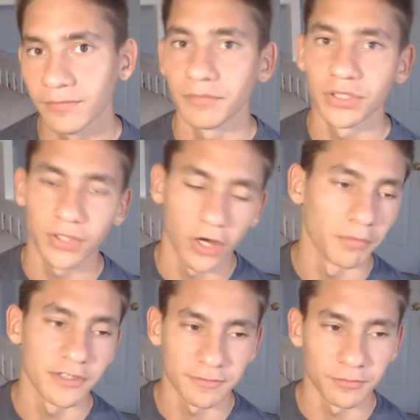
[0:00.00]
be calm,
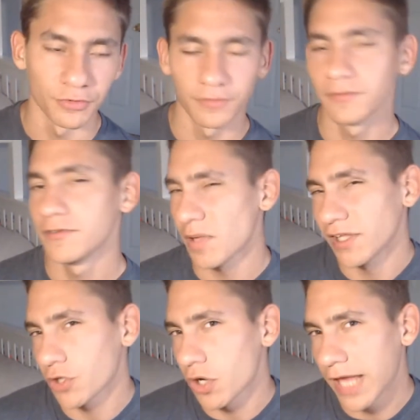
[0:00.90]
be smooth, smell
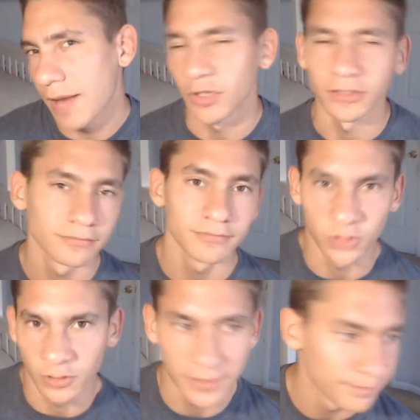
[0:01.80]
like you're on camera, you
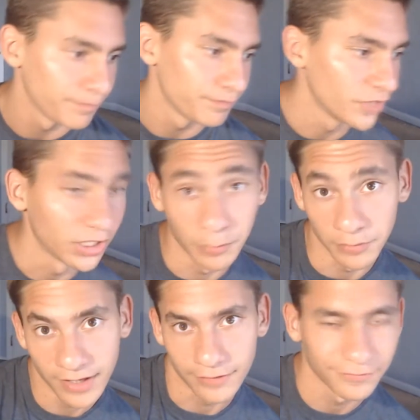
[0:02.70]
know what I mean? Number
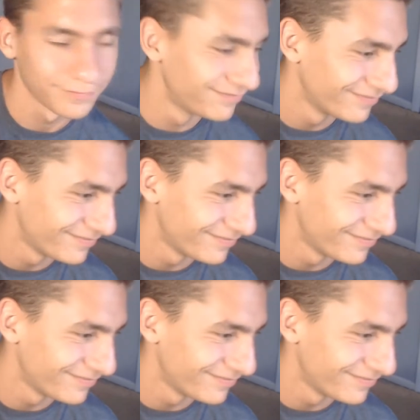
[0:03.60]
5